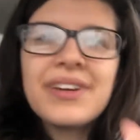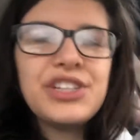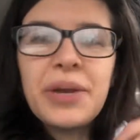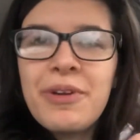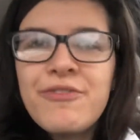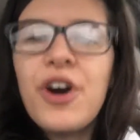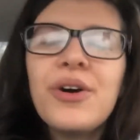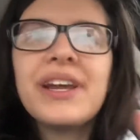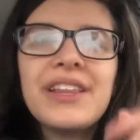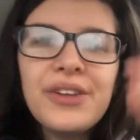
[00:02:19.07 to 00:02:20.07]
checked my
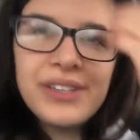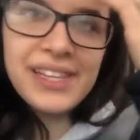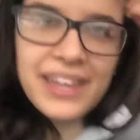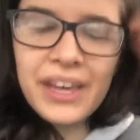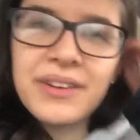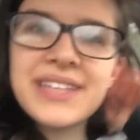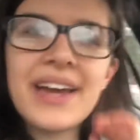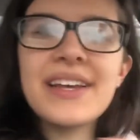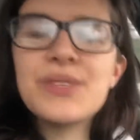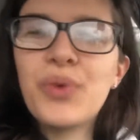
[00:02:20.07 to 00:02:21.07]
phone and Luke said that he was
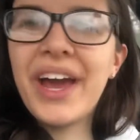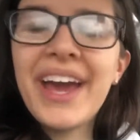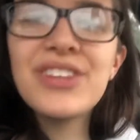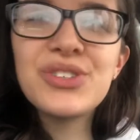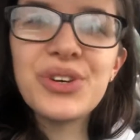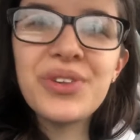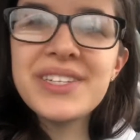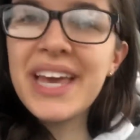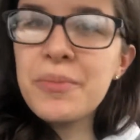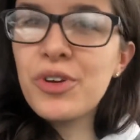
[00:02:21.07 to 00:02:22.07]
on his way to the
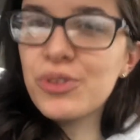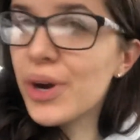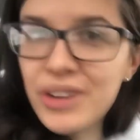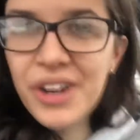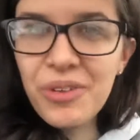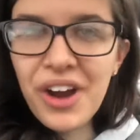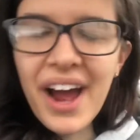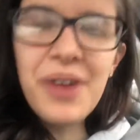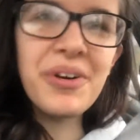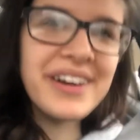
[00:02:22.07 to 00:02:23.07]
same Kroger where
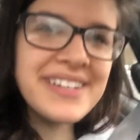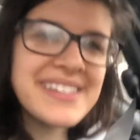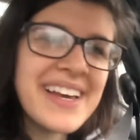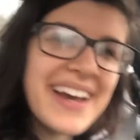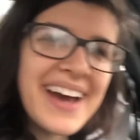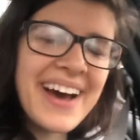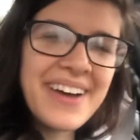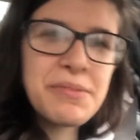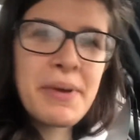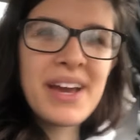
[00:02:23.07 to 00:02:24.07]
I was
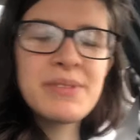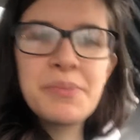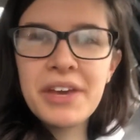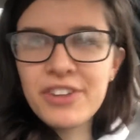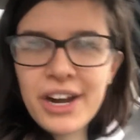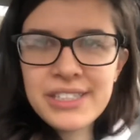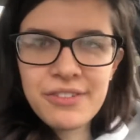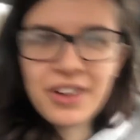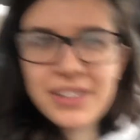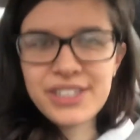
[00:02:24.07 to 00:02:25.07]
um, to pick up some gift cards for
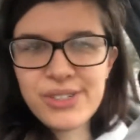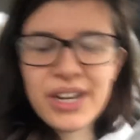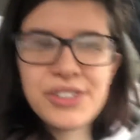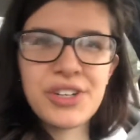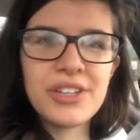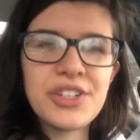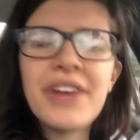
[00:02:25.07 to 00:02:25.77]
volunteers at our church, or